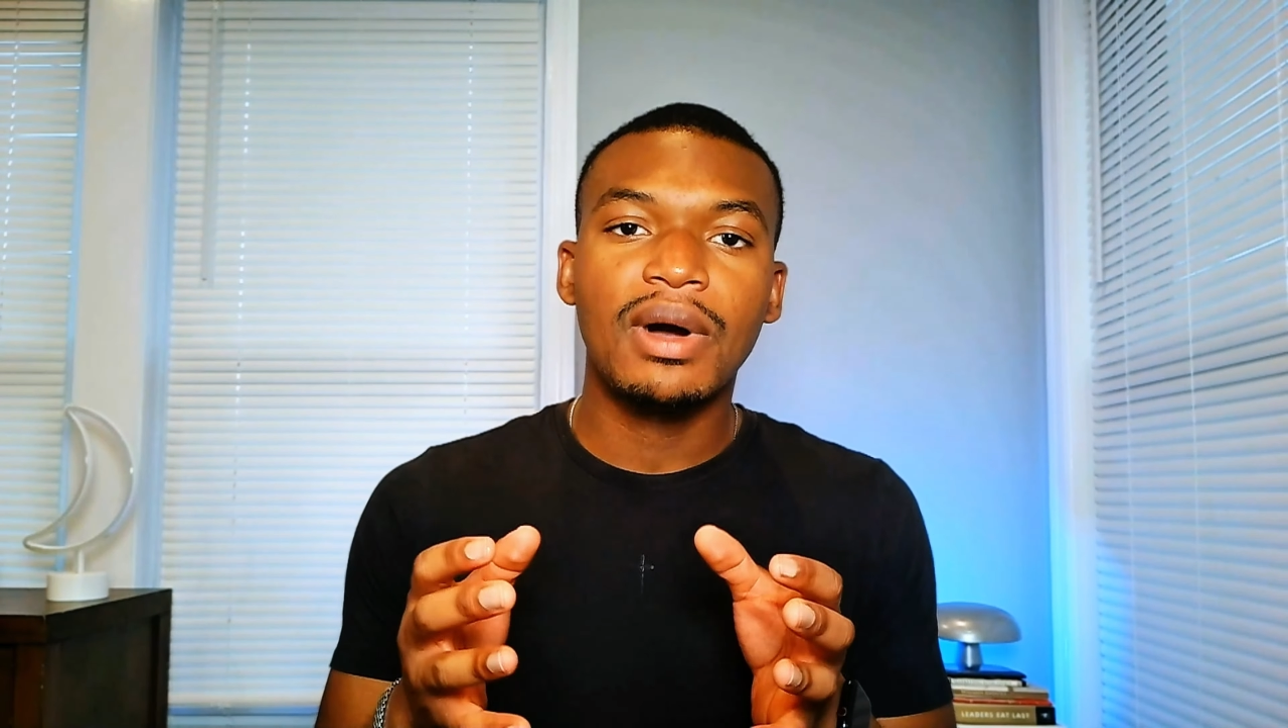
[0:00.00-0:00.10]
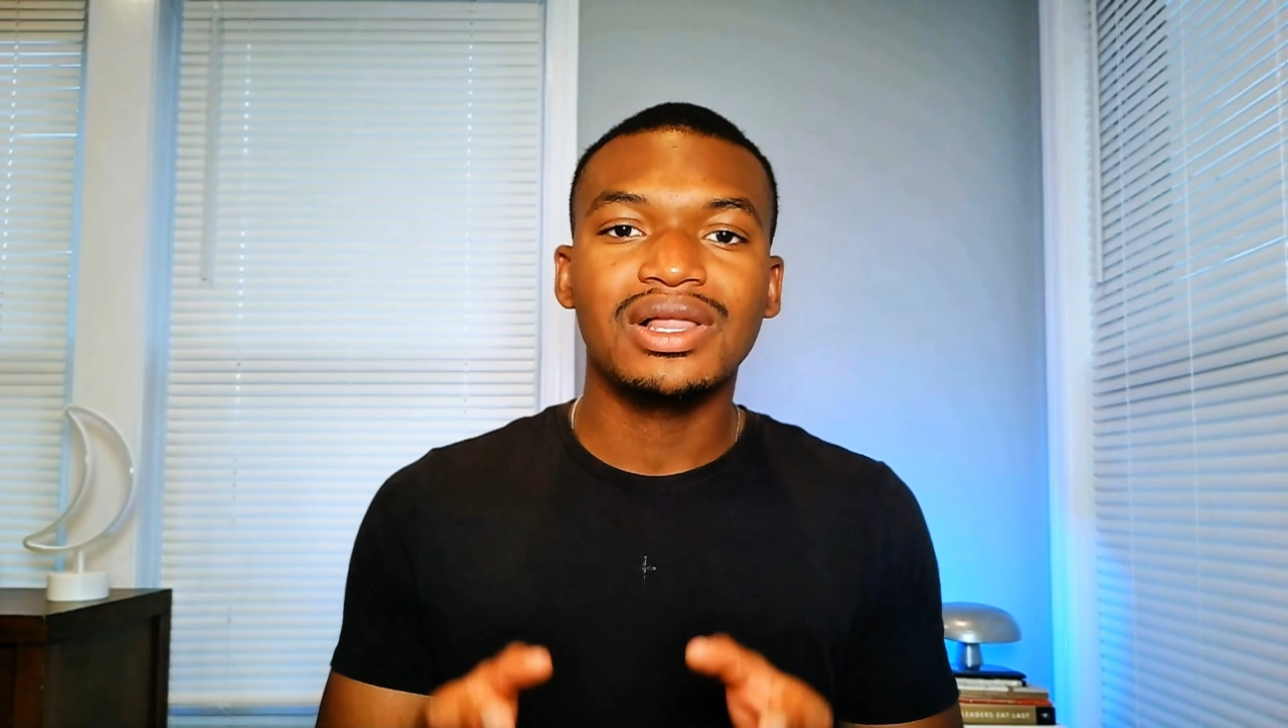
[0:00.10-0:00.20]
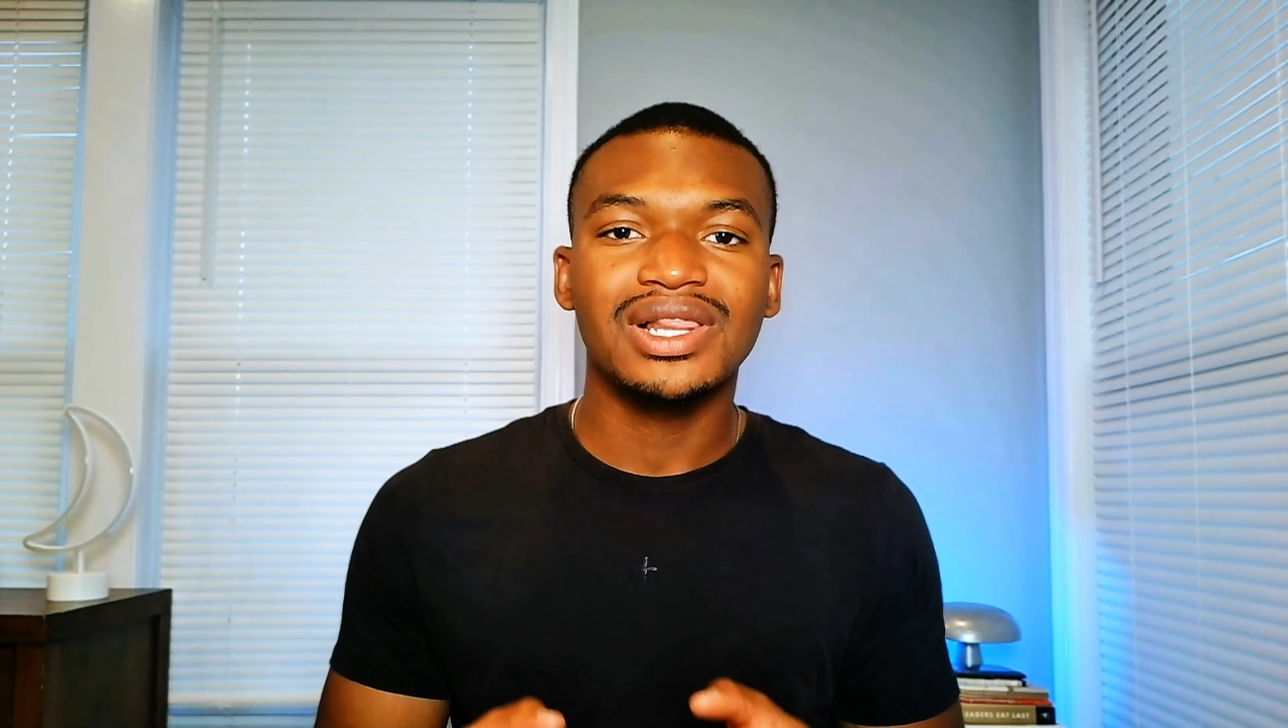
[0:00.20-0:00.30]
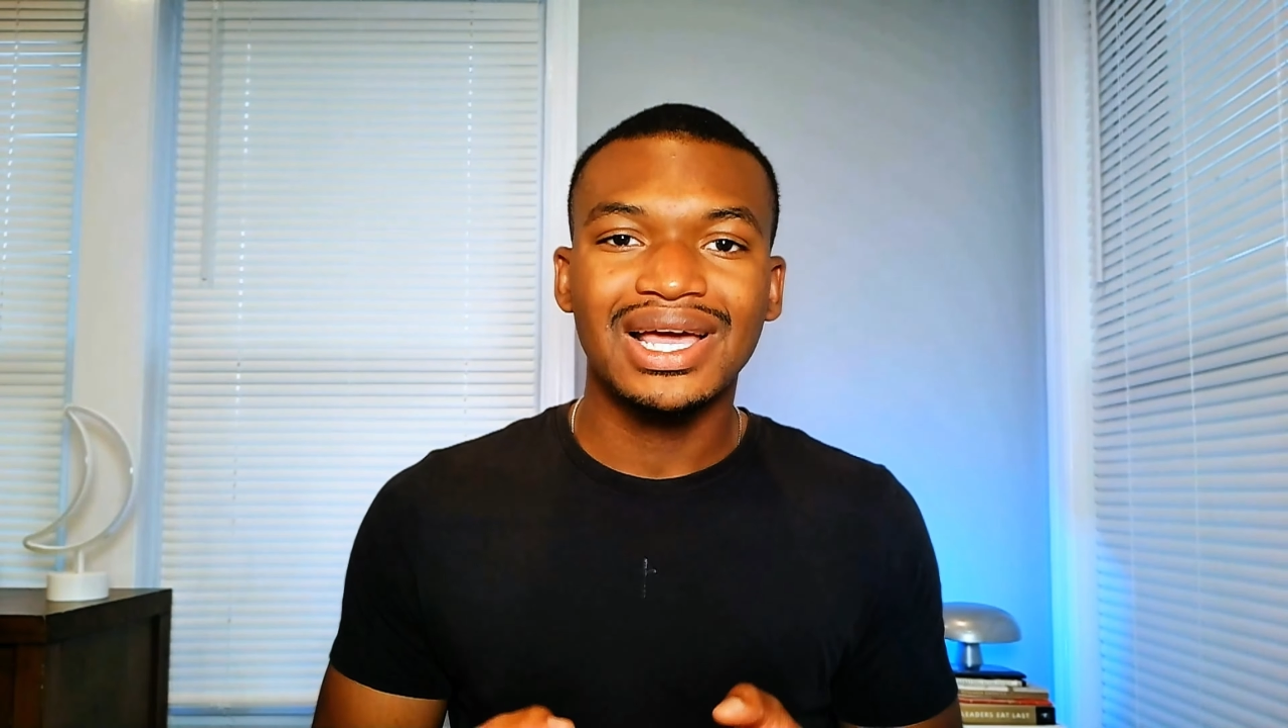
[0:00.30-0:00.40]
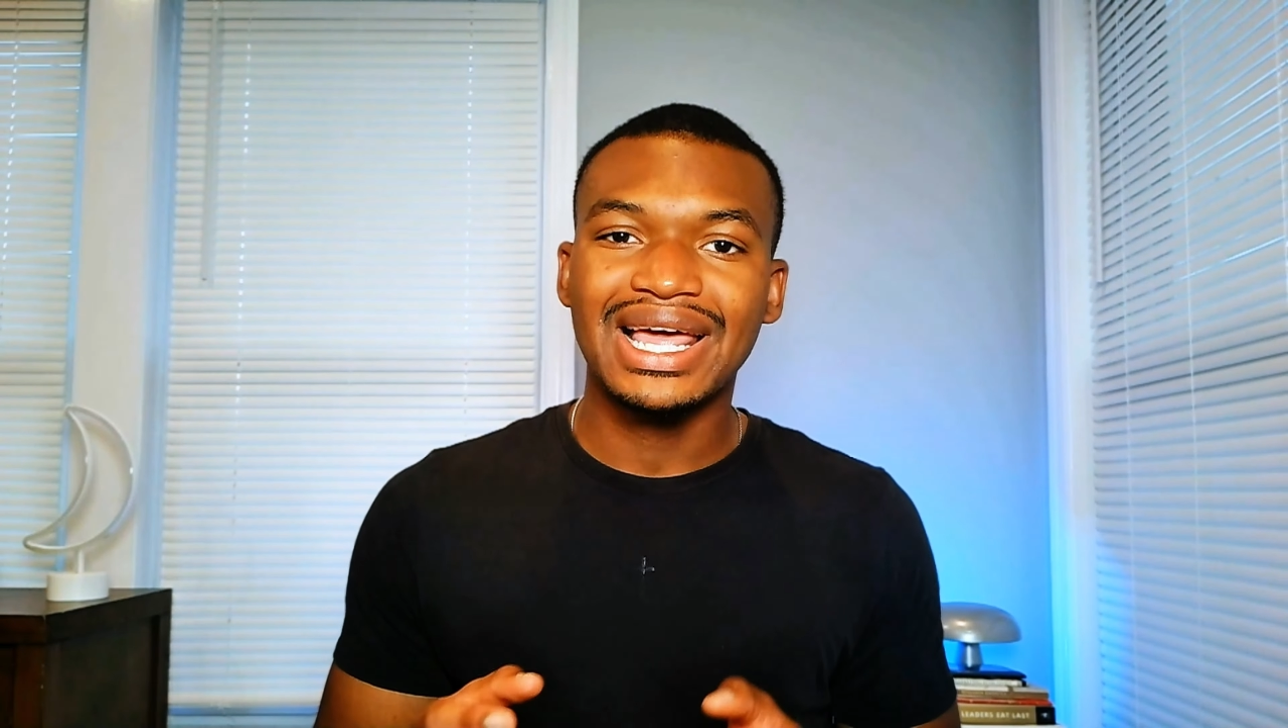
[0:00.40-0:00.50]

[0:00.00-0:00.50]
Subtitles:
client